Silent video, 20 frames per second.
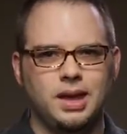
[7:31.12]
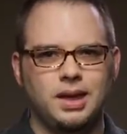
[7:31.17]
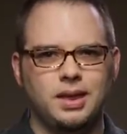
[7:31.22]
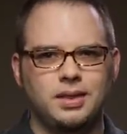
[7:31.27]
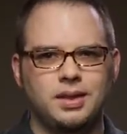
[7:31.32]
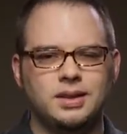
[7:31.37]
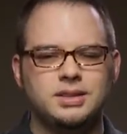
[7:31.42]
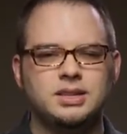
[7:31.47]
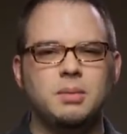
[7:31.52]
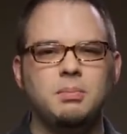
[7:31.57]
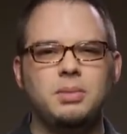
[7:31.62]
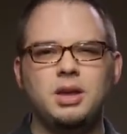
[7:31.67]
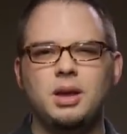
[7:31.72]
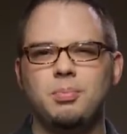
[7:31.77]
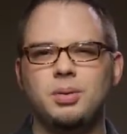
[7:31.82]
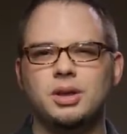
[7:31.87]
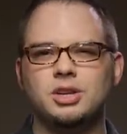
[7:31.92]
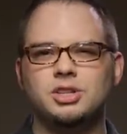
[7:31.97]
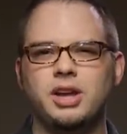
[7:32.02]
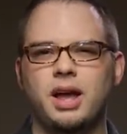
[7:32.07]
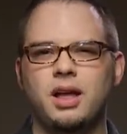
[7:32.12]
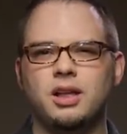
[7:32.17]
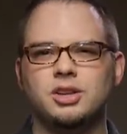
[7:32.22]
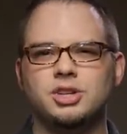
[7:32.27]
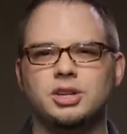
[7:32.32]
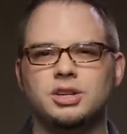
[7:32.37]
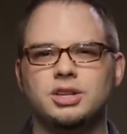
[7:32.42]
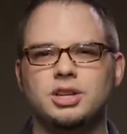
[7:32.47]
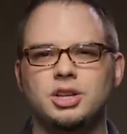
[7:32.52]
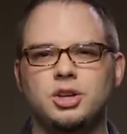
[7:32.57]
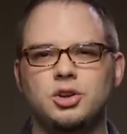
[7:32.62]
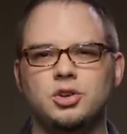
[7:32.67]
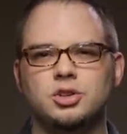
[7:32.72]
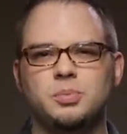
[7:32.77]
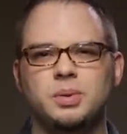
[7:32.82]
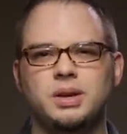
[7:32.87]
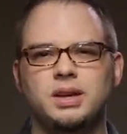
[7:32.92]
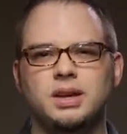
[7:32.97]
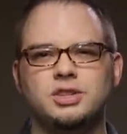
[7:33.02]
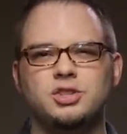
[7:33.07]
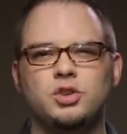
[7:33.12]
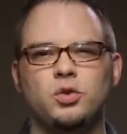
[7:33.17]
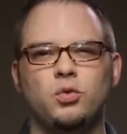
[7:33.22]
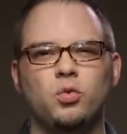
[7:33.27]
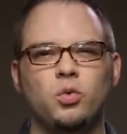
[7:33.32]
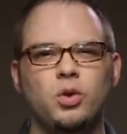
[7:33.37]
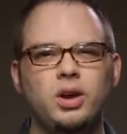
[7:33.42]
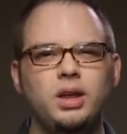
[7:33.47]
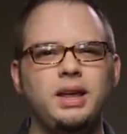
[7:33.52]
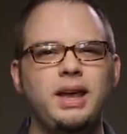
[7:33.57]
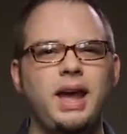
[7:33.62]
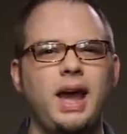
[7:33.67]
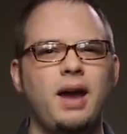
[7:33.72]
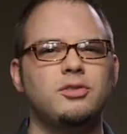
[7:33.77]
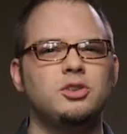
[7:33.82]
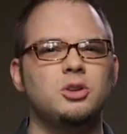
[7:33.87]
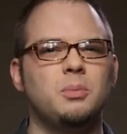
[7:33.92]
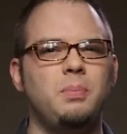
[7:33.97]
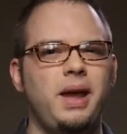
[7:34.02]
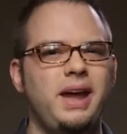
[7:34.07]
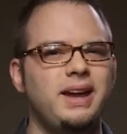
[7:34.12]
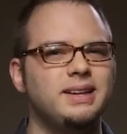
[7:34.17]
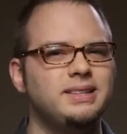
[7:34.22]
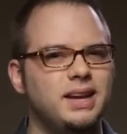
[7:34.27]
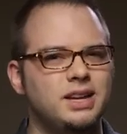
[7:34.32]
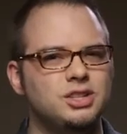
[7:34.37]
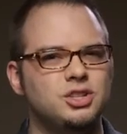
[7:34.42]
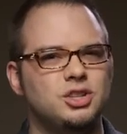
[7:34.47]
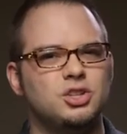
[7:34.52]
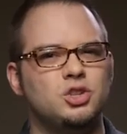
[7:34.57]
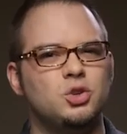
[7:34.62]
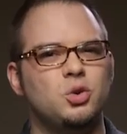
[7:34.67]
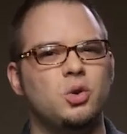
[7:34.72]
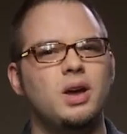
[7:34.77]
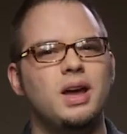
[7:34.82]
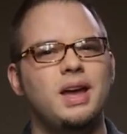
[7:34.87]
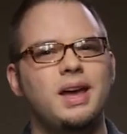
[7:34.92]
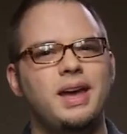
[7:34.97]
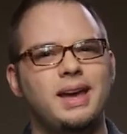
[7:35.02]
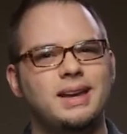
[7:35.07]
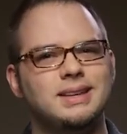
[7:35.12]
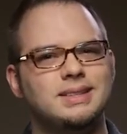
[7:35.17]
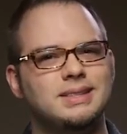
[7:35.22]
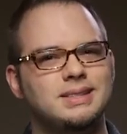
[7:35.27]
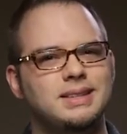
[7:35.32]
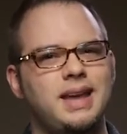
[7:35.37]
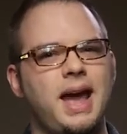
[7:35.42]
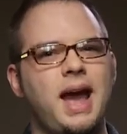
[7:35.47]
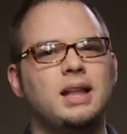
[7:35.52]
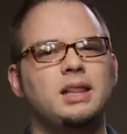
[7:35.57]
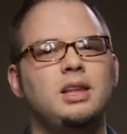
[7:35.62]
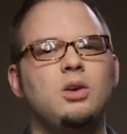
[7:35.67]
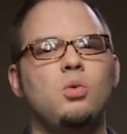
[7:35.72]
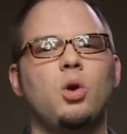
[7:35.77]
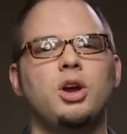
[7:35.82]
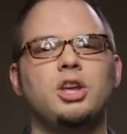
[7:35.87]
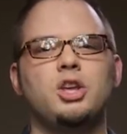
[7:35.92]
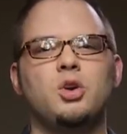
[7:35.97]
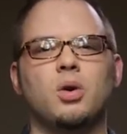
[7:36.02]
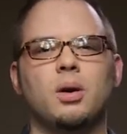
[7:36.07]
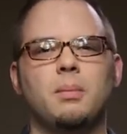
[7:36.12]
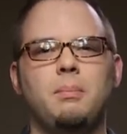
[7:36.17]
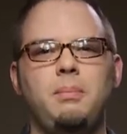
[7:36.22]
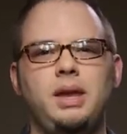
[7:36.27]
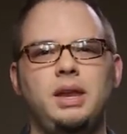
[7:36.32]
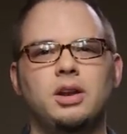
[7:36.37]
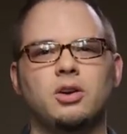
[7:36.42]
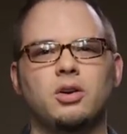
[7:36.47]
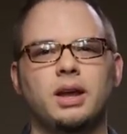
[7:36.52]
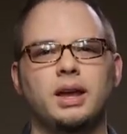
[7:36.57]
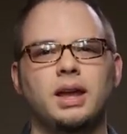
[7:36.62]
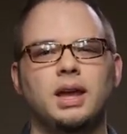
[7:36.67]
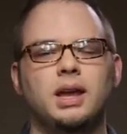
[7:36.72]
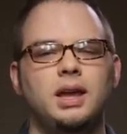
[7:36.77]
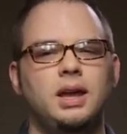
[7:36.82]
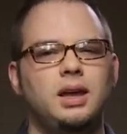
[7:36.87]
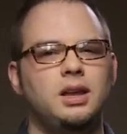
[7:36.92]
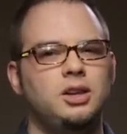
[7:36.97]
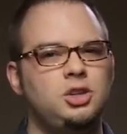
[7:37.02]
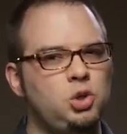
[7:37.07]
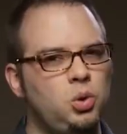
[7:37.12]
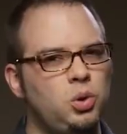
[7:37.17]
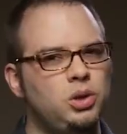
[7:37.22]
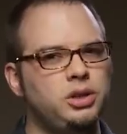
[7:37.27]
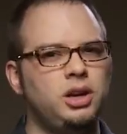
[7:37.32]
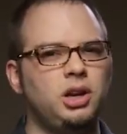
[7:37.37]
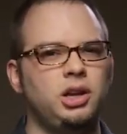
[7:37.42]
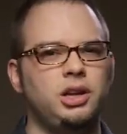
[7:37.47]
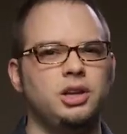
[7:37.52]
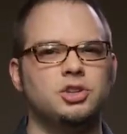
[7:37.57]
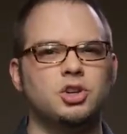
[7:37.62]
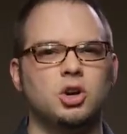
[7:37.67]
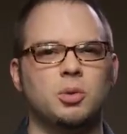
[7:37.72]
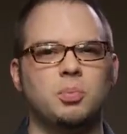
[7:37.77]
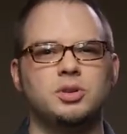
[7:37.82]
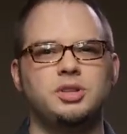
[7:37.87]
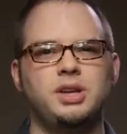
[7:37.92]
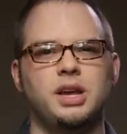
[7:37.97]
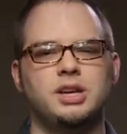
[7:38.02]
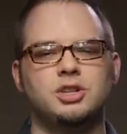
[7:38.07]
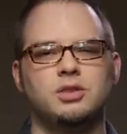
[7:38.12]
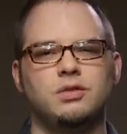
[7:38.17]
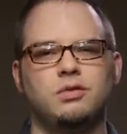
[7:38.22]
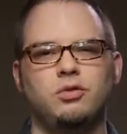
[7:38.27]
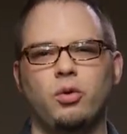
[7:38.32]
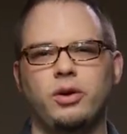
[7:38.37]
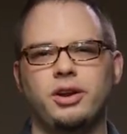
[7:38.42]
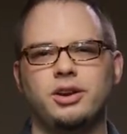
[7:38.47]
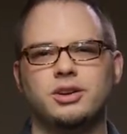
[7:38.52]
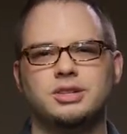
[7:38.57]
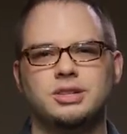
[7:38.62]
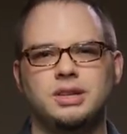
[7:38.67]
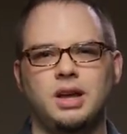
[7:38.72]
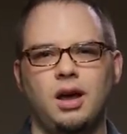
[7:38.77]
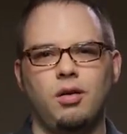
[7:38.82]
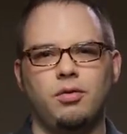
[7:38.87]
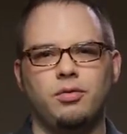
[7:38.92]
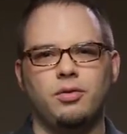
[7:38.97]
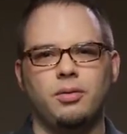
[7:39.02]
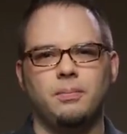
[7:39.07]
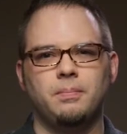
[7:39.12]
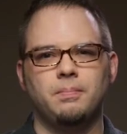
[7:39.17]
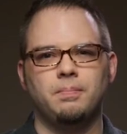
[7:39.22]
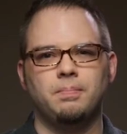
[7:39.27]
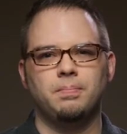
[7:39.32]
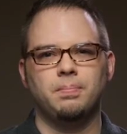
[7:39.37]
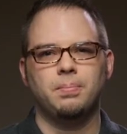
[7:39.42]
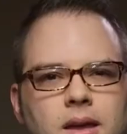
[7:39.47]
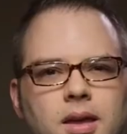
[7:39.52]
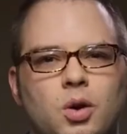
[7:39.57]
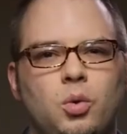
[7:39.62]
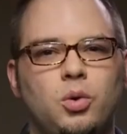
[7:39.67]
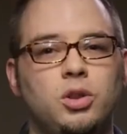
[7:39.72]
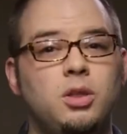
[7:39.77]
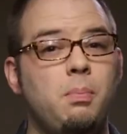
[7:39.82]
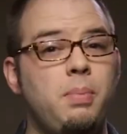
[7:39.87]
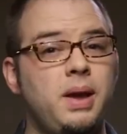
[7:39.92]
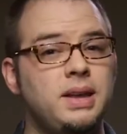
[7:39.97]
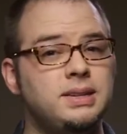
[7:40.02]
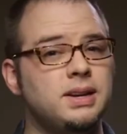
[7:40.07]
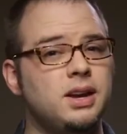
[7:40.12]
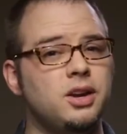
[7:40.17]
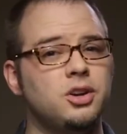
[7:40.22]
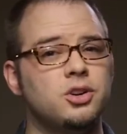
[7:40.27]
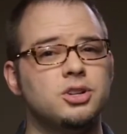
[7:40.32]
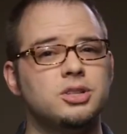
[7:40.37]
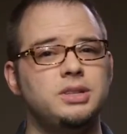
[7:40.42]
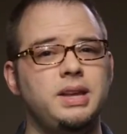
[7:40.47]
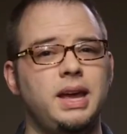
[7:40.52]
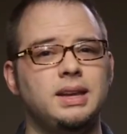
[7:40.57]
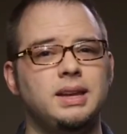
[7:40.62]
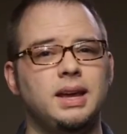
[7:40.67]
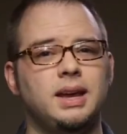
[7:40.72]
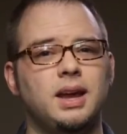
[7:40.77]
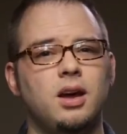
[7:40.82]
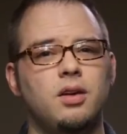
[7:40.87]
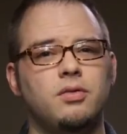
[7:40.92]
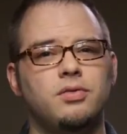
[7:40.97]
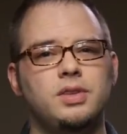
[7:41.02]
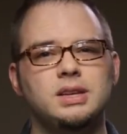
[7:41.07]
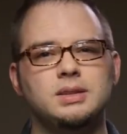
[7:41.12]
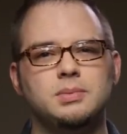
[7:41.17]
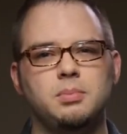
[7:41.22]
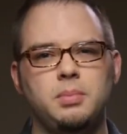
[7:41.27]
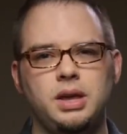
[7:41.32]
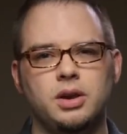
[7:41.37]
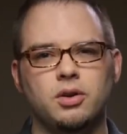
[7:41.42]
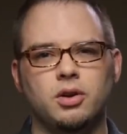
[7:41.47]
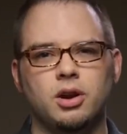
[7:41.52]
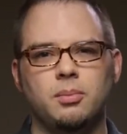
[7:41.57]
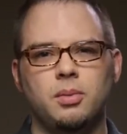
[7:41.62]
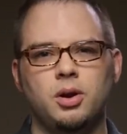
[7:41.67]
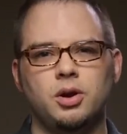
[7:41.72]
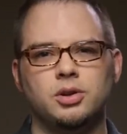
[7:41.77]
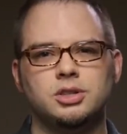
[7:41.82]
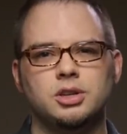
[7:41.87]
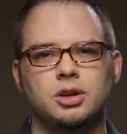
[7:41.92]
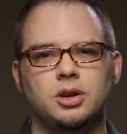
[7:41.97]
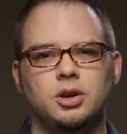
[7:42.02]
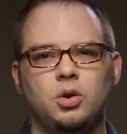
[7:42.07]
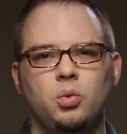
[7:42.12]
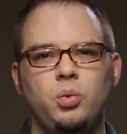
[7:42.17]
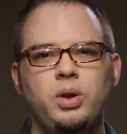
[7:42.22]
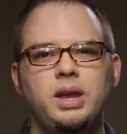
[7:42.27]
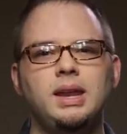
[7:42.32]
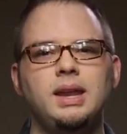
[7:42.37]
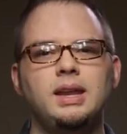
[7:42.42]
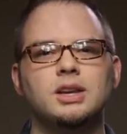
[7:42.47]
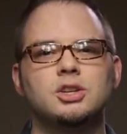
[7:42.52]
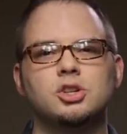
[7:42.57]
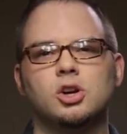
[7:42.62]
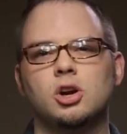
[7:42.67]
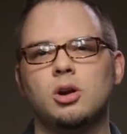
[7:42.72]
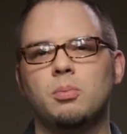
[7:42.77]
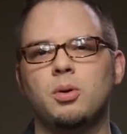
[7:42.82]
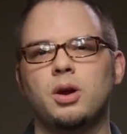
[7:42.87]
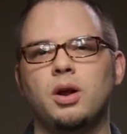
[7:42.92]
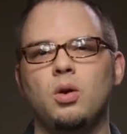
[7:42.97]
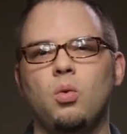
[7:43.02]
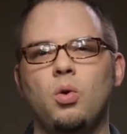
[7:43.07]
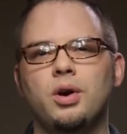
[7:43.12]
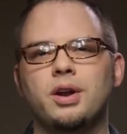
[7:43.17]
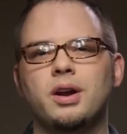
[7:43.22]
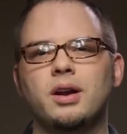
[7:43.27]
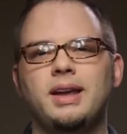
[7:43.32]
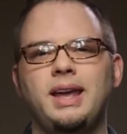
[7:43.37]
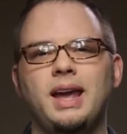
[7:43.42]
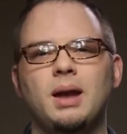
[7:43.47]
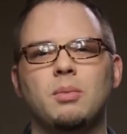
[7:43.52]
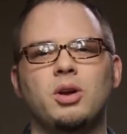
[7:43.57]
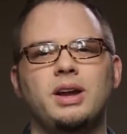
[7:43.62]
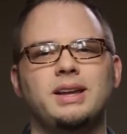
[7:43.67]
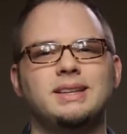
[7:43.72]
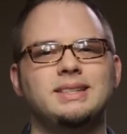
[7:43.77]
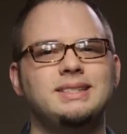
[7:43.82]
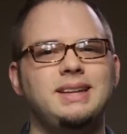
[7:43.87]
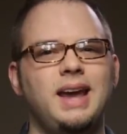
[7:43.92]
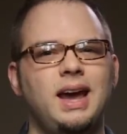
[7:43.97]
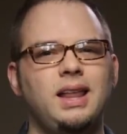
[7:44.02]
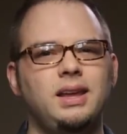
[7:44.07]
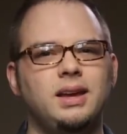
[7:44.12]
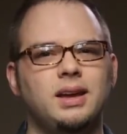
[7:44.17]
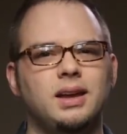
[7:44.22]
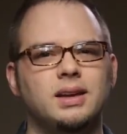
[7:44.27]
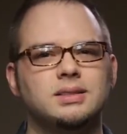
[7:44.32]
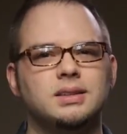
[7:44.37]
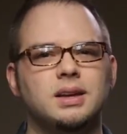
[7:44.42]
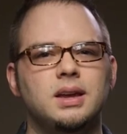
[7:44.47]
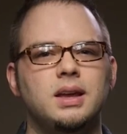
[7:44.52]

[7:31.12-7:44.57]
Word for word: This can be a bit challenging to use because you really have to pay attention to exactly what you are metering and do a little interpretation for yourself. With a basic understanding of these metering modes, we can interpret what our camera is telling us